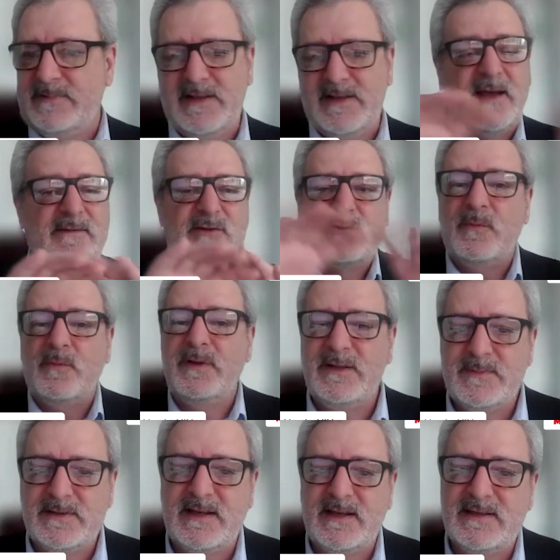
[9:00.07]
they have so many
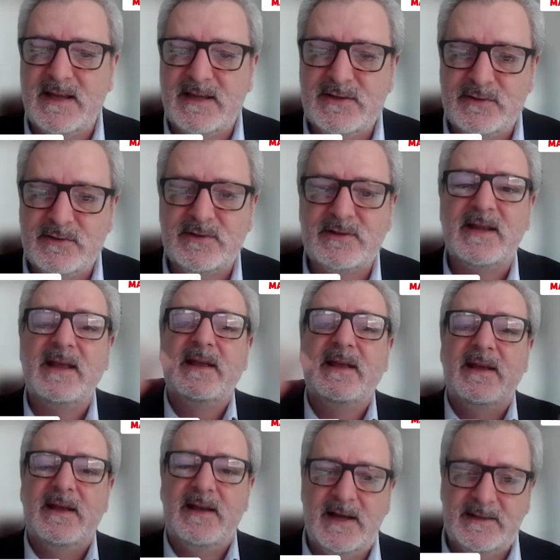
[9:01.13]
specializations
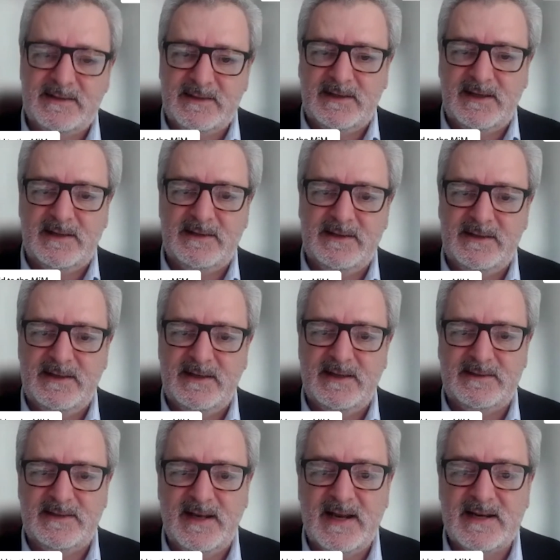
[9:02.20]
at the
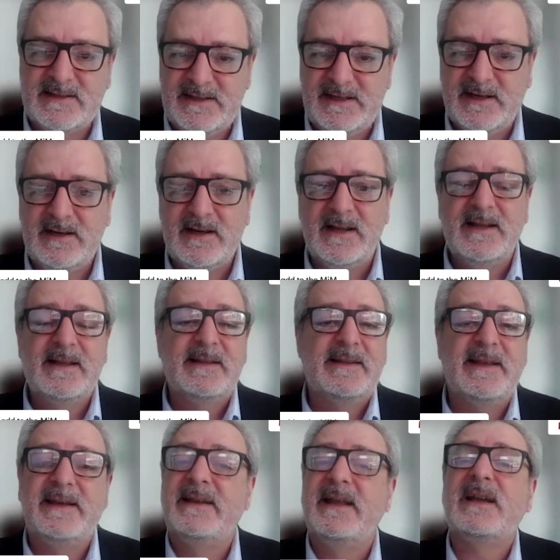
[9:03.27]
last year,
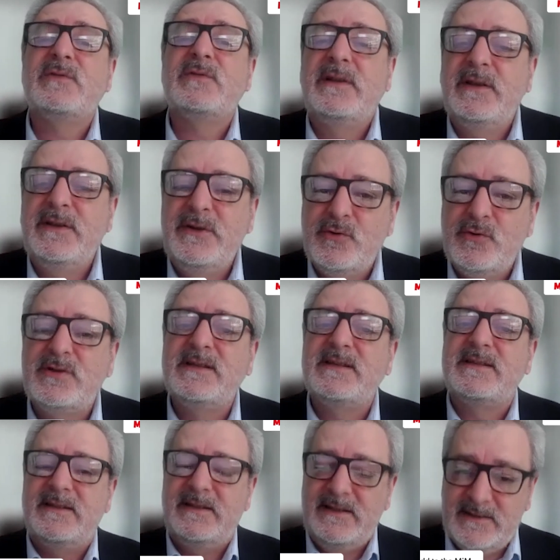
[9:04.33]
they can actually use
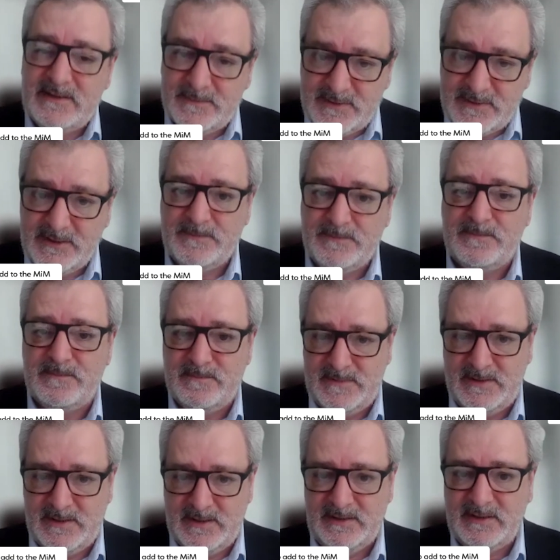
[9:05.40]
these
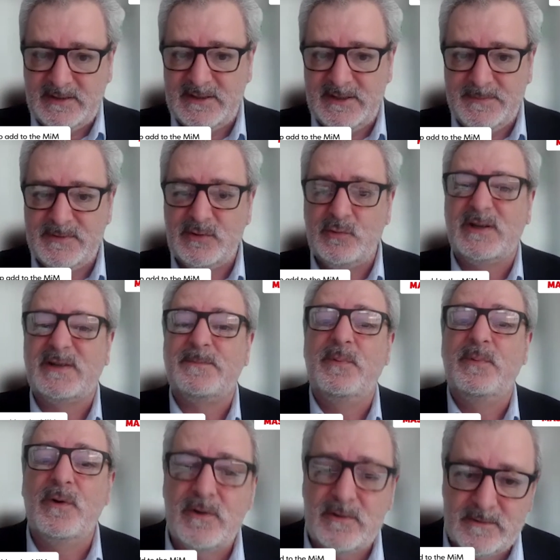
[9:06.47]
internships to
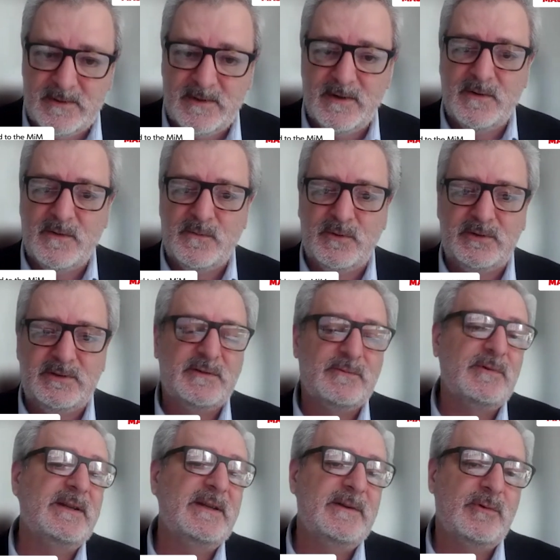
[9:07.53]
explore what is
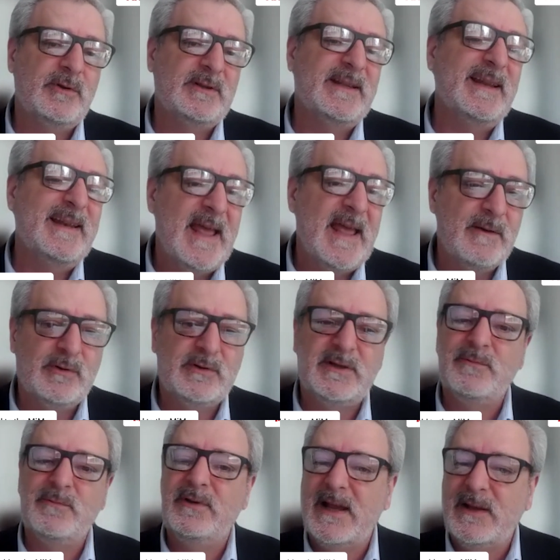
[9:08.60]
really what they like, what they
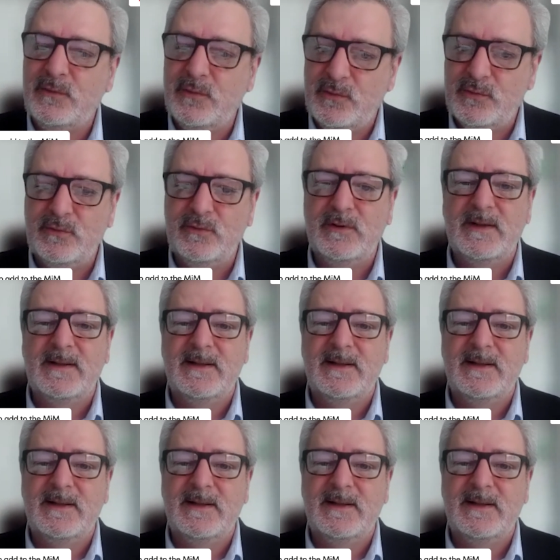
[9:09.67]
would like to do,